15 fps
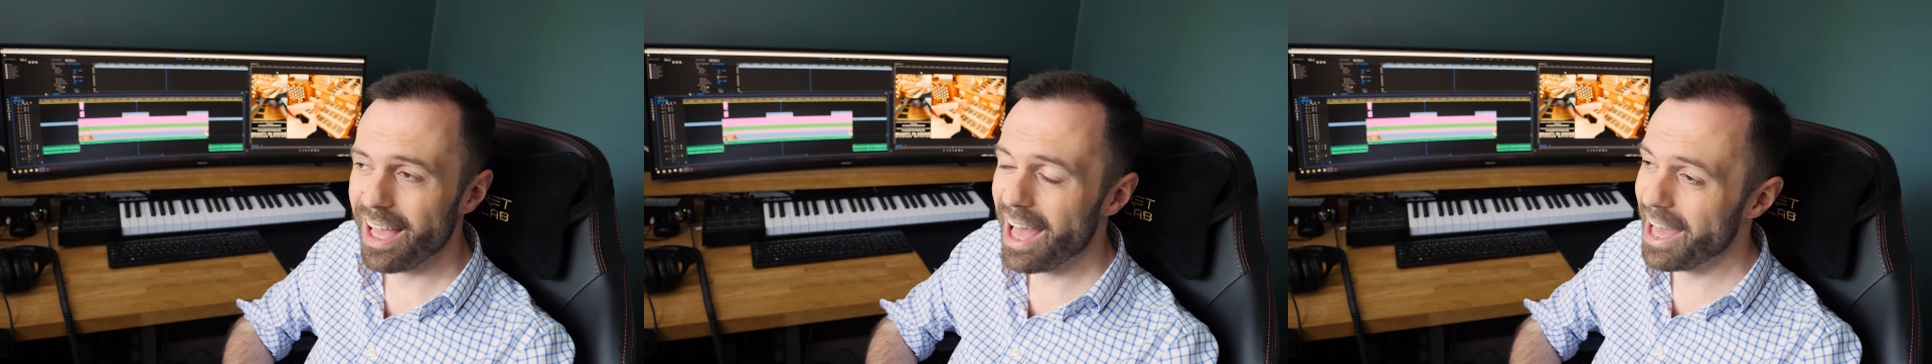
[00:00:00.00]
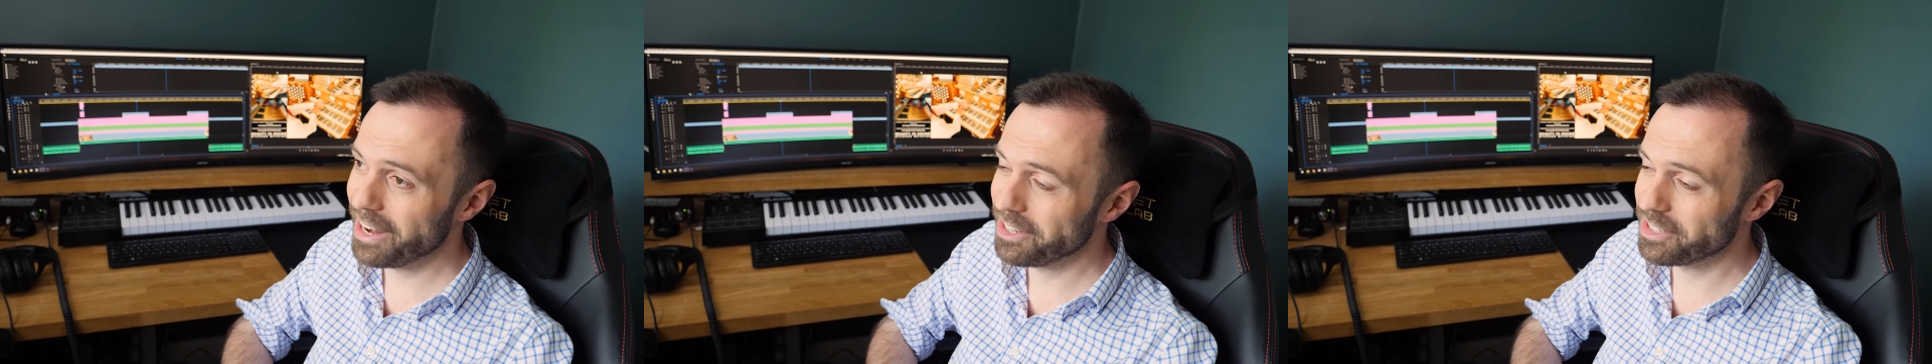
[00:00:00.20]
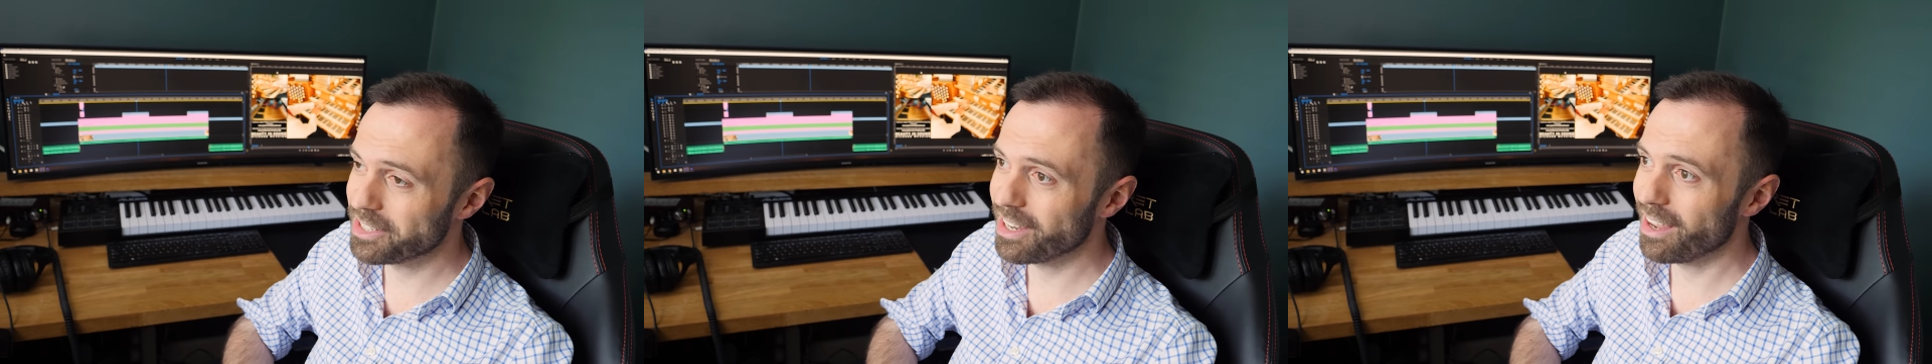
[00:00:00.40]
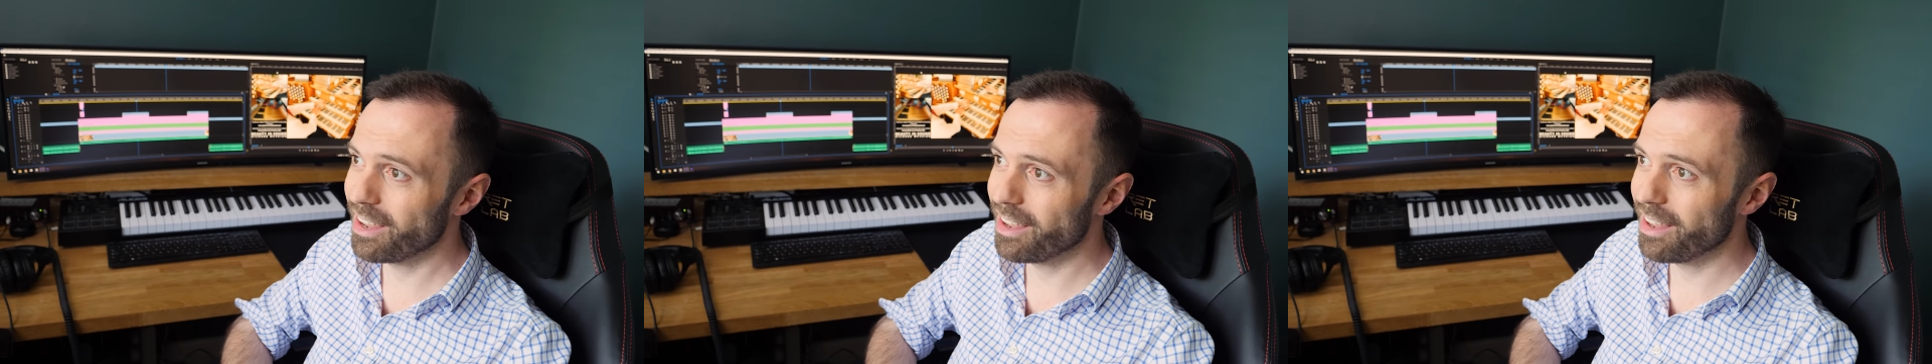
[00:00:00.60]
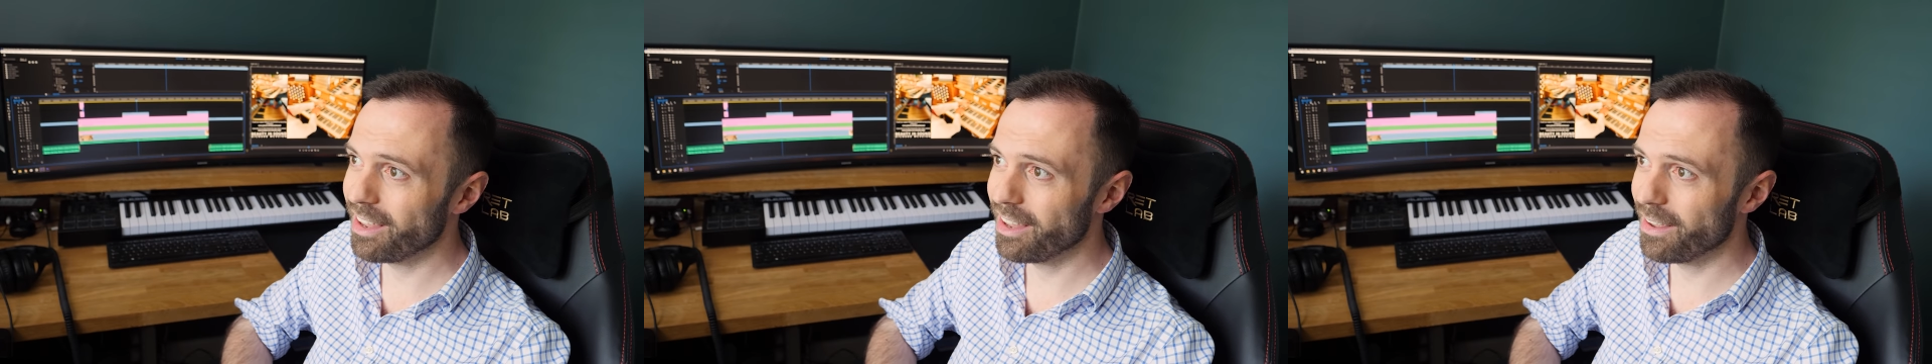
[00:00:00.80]
and
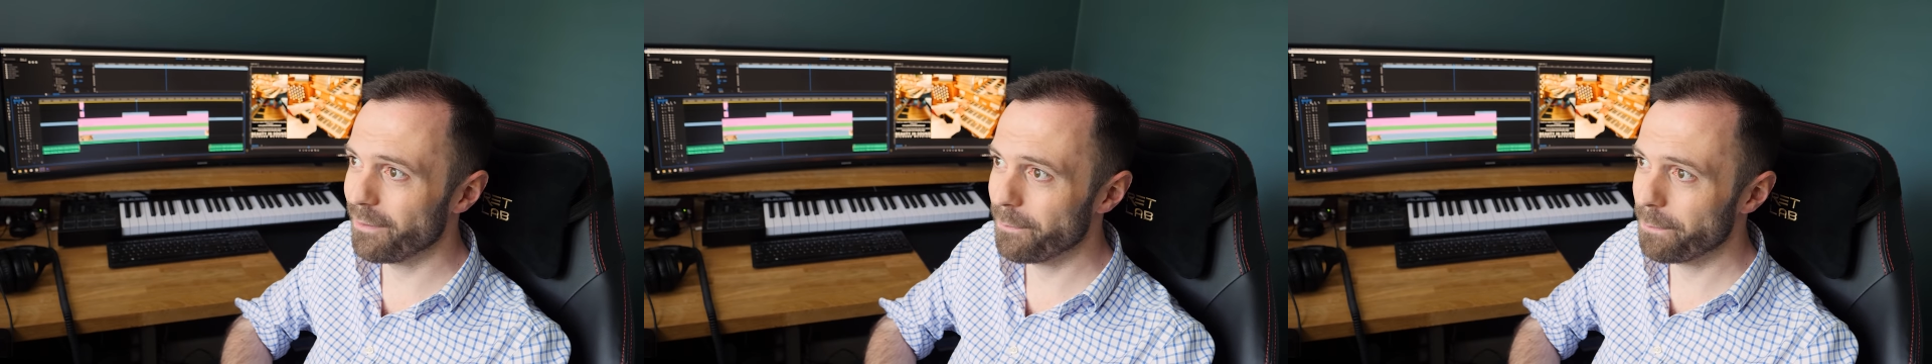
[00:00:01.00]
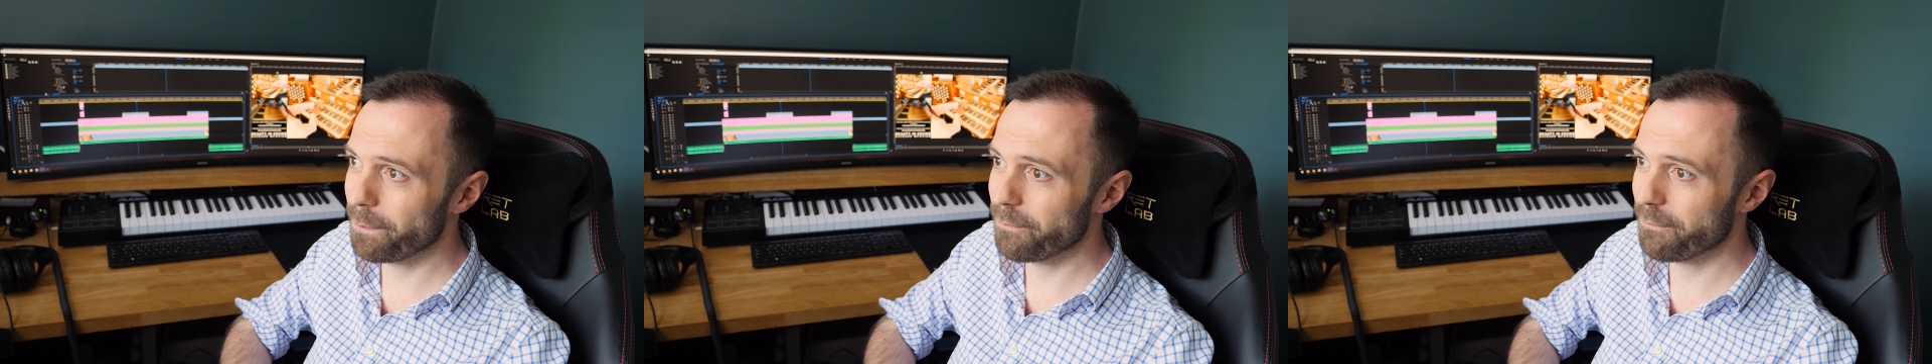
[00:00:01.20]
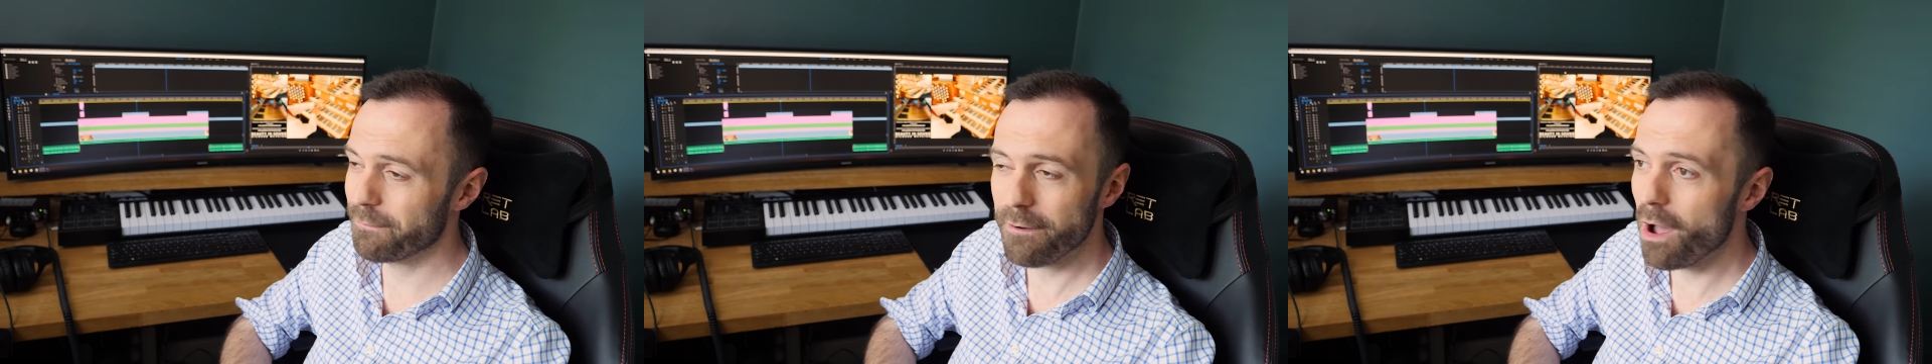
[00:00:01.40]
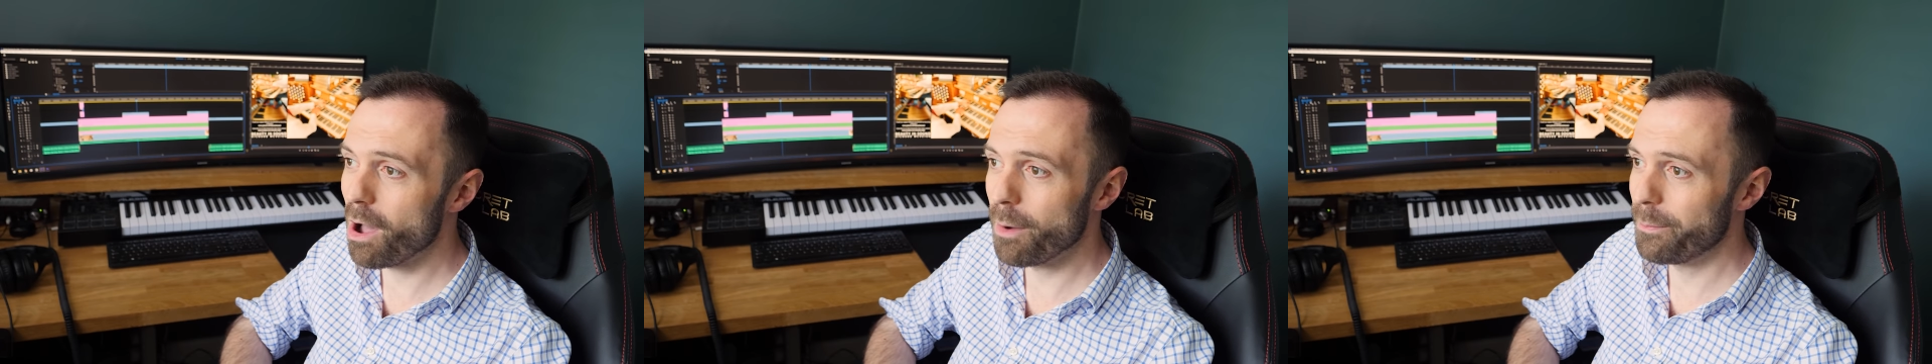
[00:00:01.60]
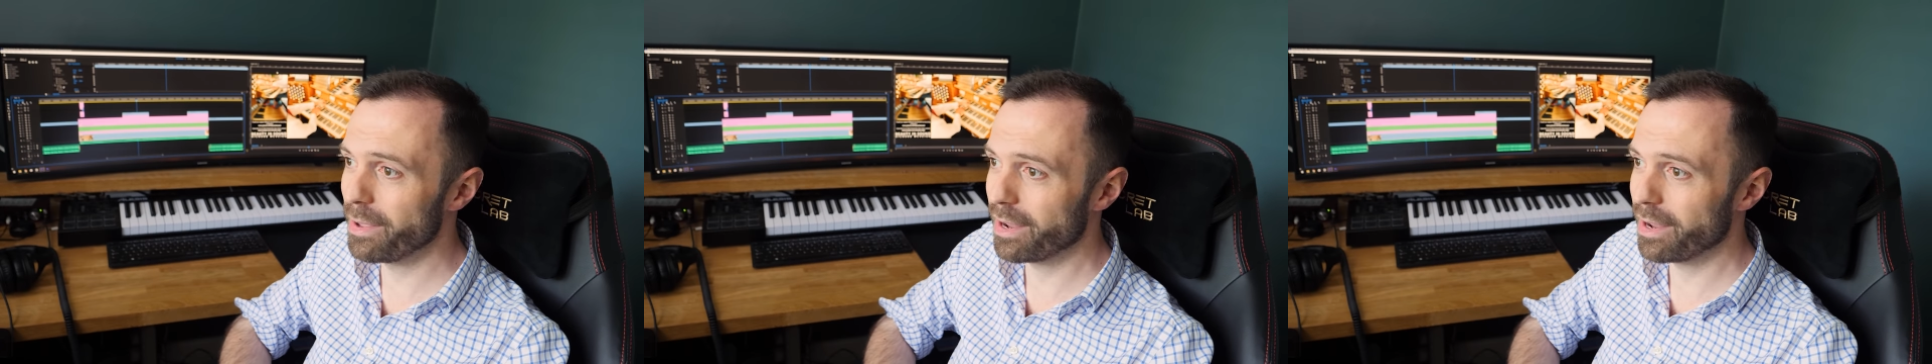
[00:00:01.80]
far